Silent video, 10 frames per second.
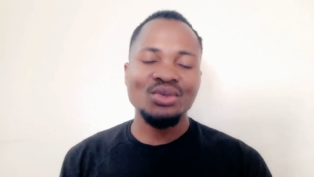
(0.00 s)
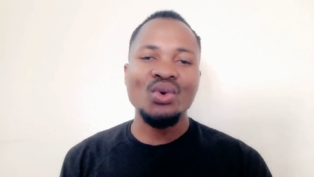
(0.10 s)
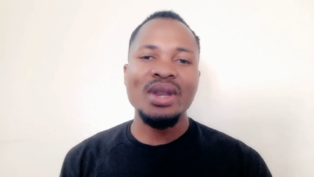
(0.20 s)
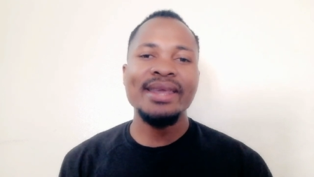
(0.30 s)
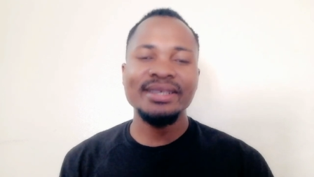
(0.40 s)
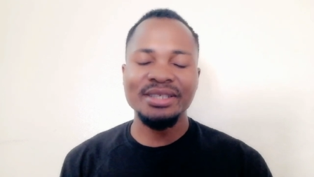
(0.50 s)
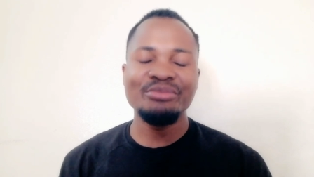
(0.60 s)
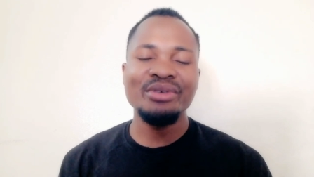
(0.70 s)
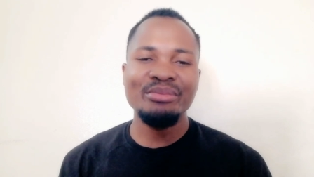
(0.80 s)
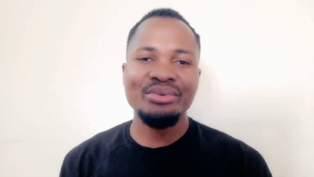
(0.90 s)
So
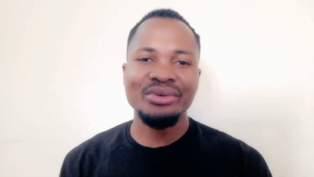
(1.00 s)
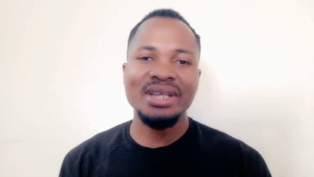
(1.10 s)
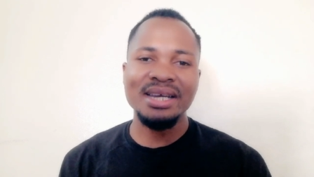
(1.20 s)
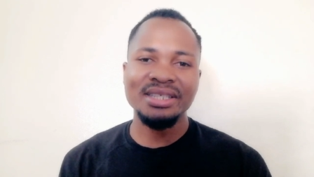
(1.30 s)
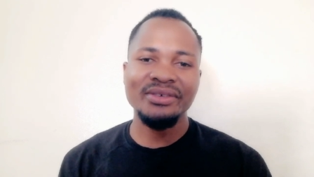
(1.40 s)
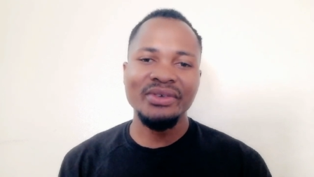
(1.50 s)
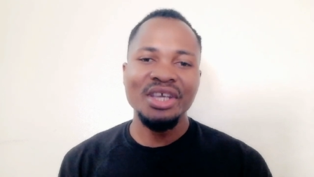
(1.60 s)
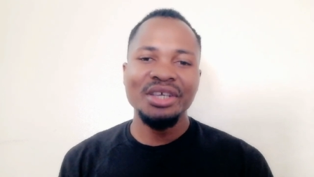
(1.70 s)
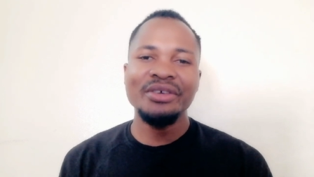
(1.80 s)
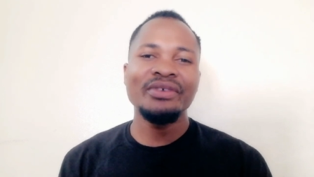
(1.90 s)
let's be productive
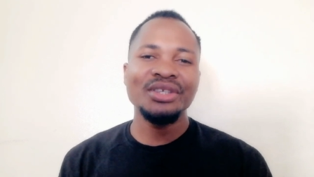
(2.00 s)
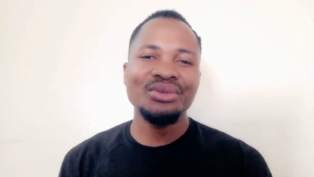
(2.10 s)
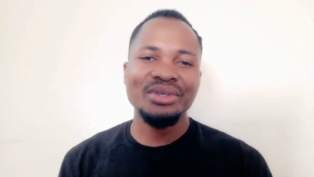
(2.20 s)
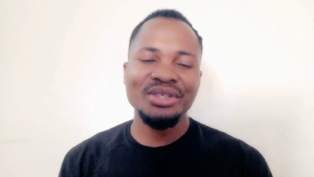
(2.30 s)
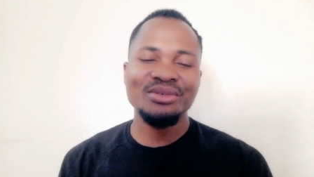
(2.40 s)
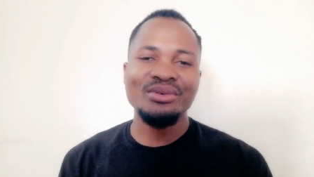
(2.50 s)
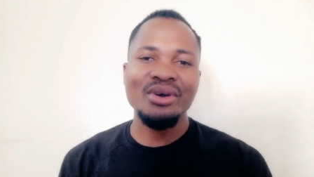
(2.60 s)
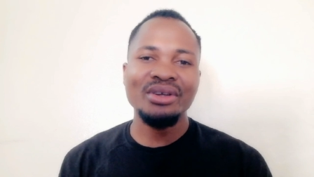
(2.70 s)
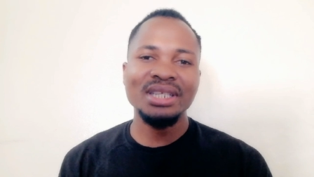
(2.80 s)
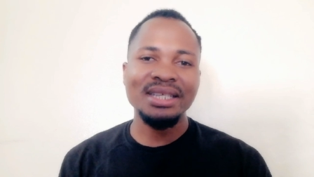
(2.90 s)
even during
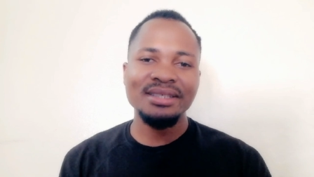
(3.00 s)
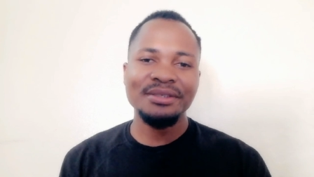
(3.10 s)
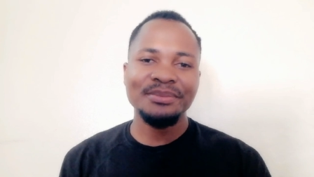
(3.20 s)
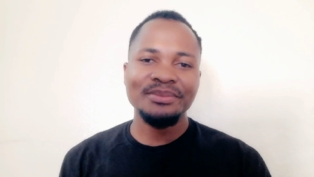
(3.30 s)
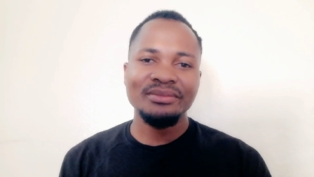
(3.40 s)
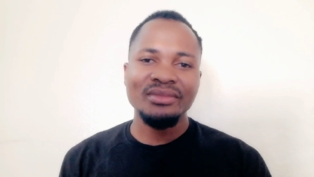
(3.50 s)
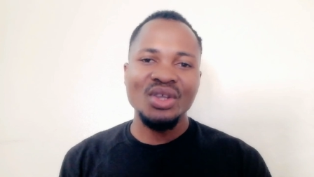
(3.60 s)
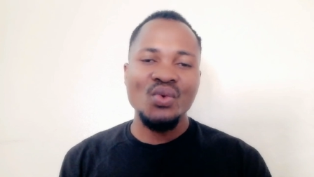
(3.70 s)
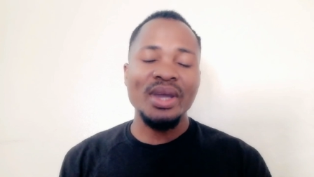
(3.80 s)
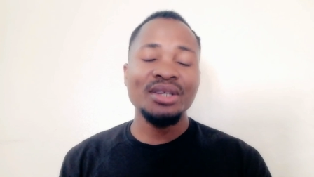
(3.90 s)
school holidays.
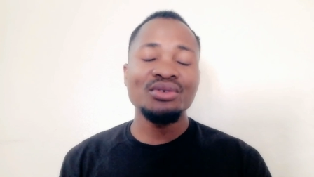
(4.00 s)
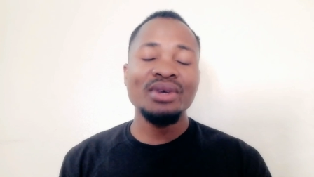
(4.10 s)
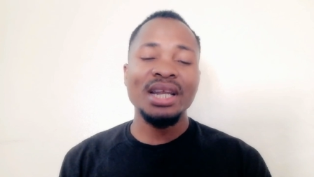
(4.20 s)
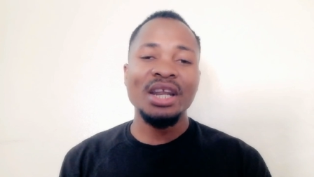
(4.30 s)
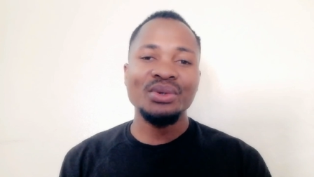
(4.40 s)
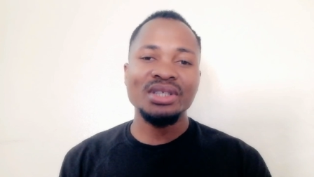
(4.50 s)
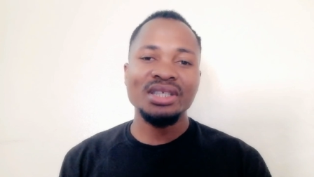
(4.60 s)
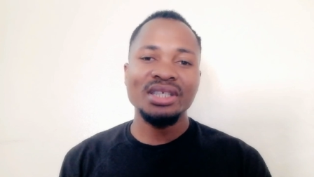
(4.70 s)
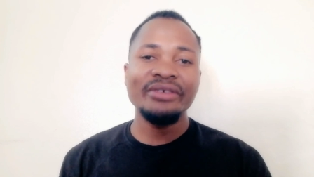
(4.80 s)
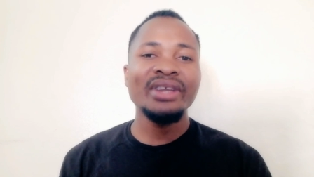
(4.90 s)
We can do a
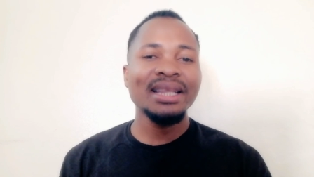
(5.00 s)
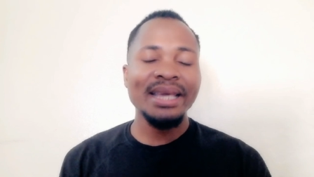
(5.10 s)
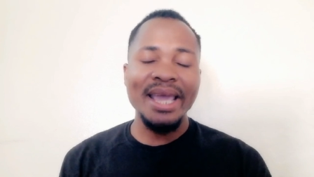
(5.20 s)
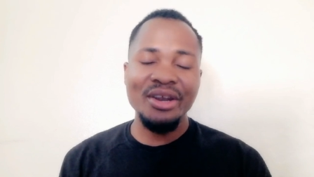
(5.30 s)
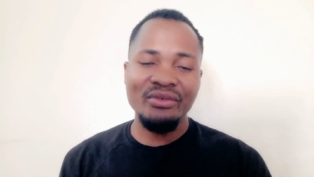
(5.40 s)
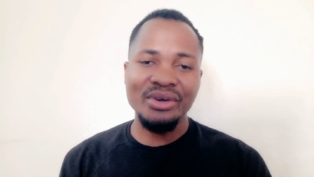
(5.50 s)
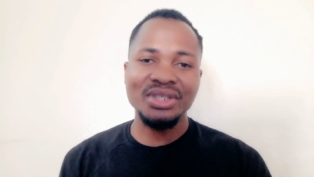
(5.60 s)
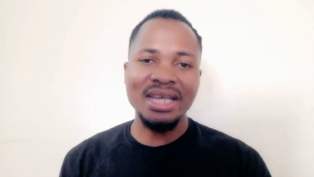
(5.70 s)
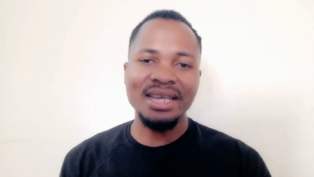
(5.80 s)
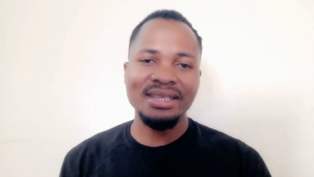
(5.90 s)
lot even at the end of
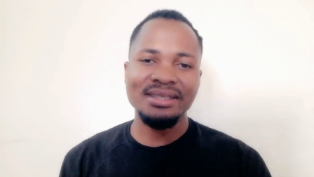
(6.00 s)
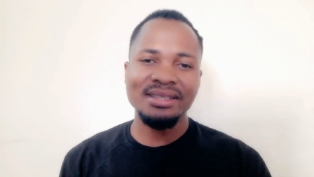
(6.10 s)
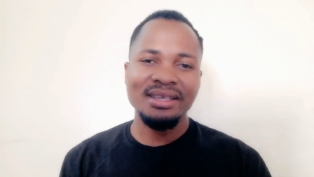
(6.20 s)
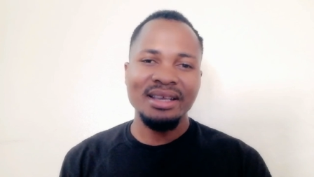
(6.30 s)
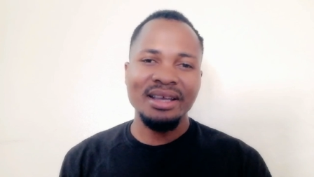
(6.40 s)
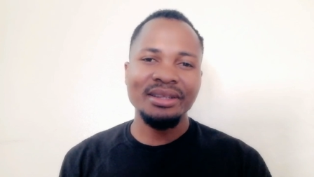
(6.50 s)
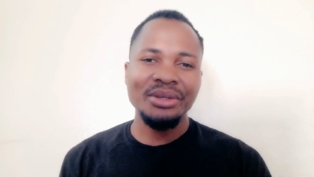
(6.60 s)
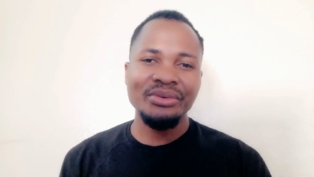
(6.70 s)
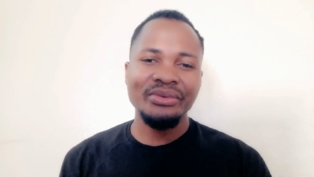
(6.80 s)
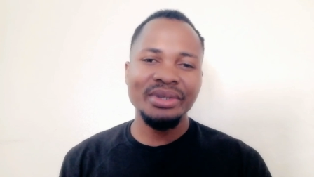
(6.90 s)
our studies
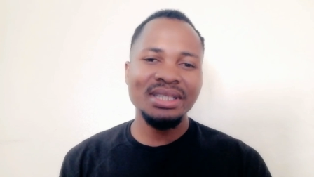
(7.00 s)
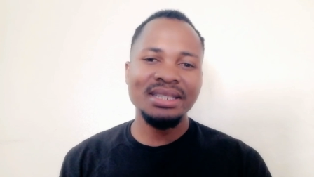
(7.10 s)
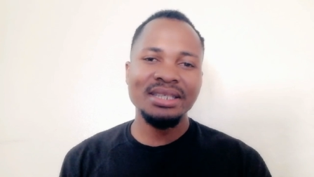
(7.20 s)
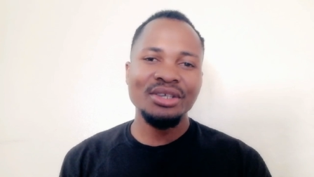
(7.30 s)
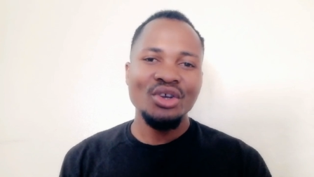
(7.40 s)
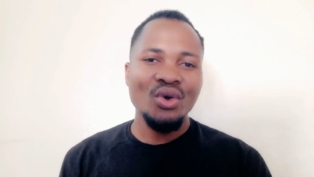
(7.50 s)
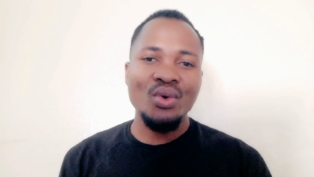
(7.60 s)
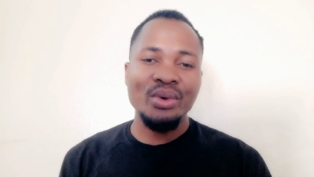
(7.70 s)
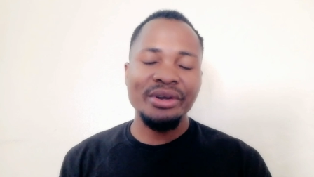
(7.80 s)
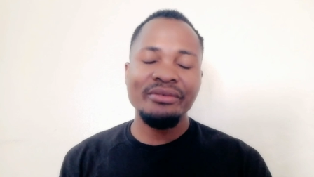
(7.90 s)
at the university
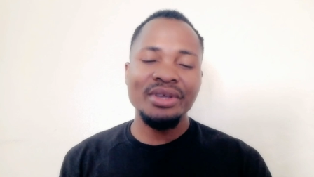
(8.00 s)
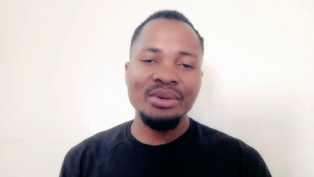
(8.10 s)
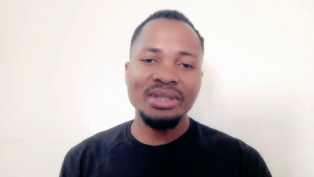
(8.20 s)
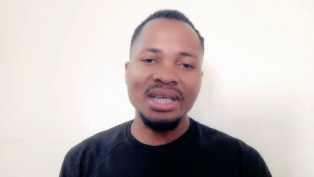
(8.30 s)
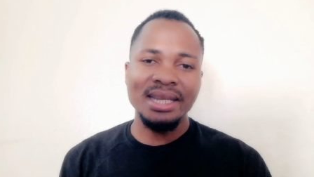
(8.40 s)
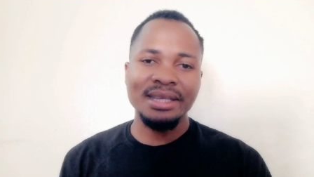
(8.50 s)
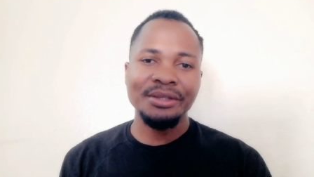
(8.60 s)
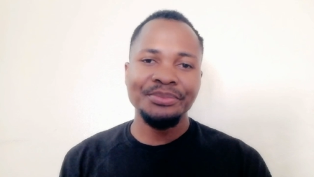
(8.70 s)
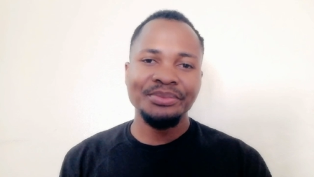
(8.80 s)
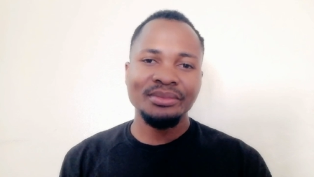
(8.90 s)
or wherever you're
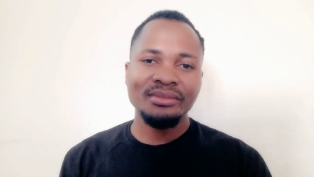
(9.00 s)
studying.